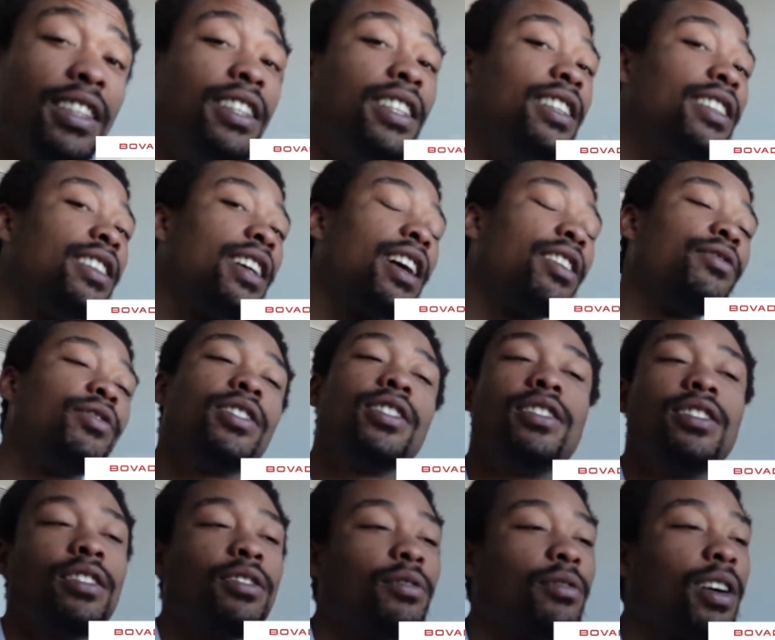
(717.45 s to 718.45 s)
these, I
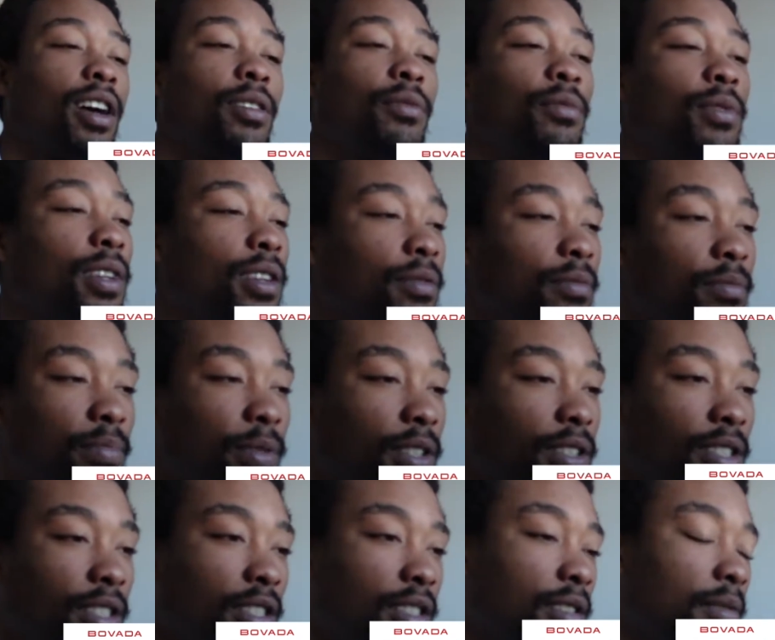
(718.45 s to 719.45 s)
wouldn't put
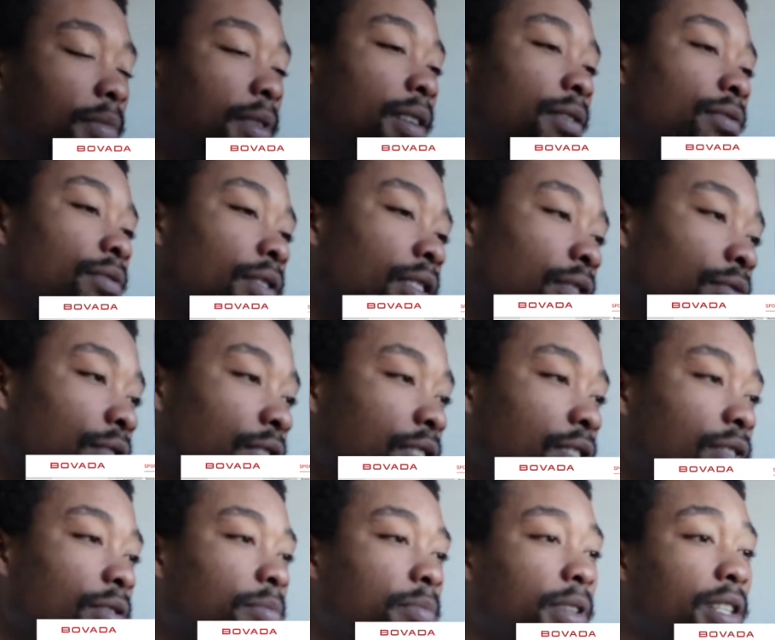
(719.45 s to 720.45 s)
these in my
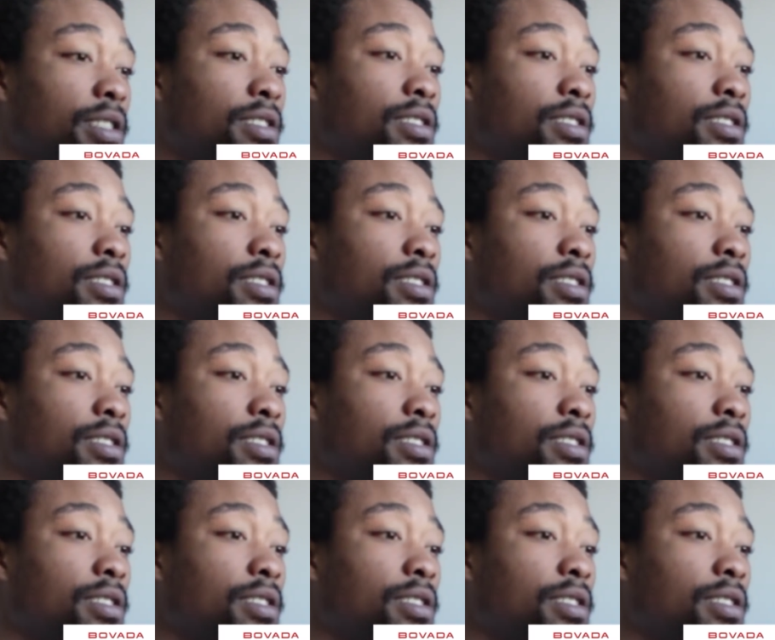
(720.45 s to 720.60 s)
original bet